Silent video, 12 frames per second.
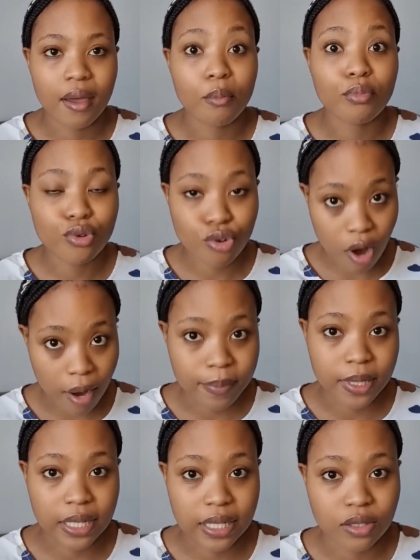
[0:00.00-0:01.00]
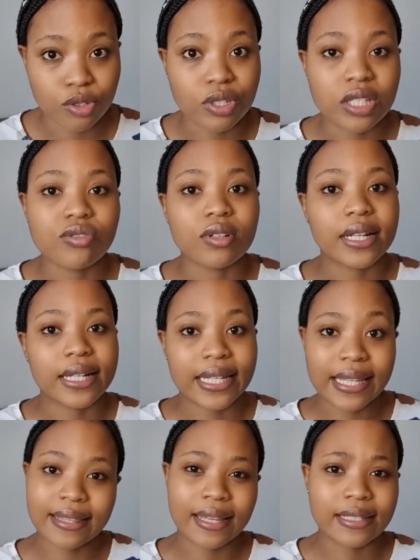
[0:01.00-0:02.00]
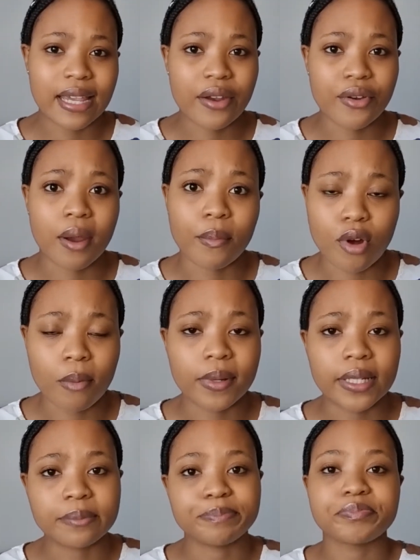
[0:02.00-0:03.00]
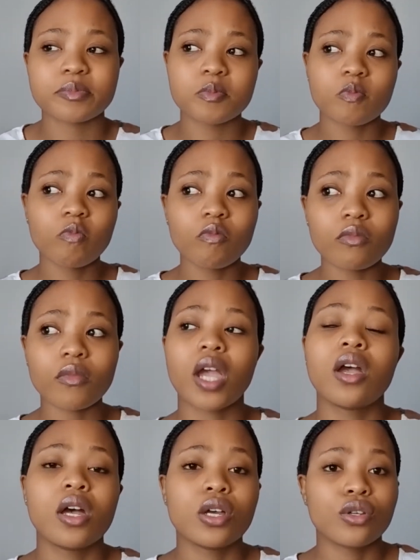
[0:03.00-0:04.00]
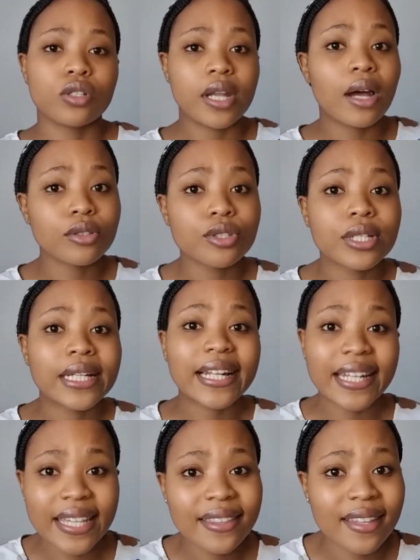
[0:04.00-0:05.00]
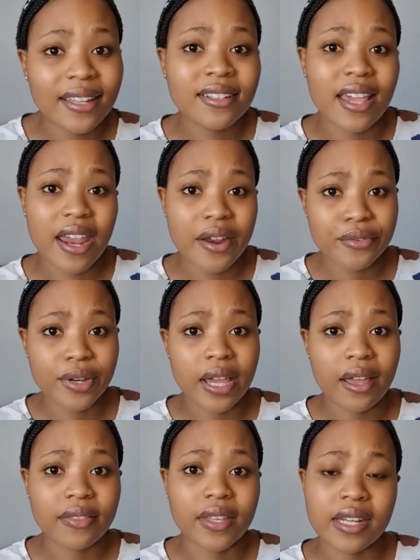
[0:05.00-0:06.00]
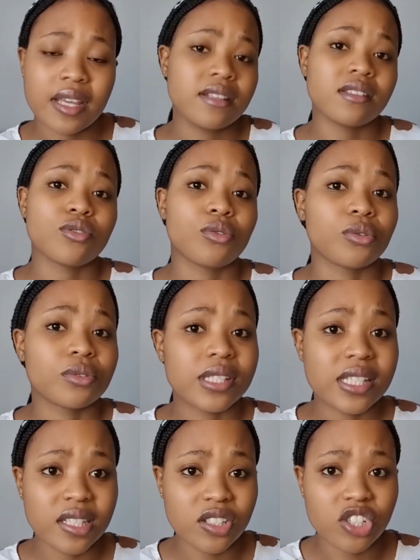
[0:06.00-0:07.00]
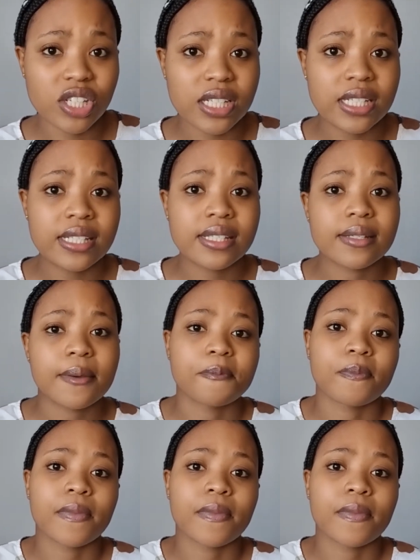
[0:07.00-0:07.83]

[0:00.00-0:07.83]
properly. You need to clean that area properly. Now, to clean that area that has your stitches,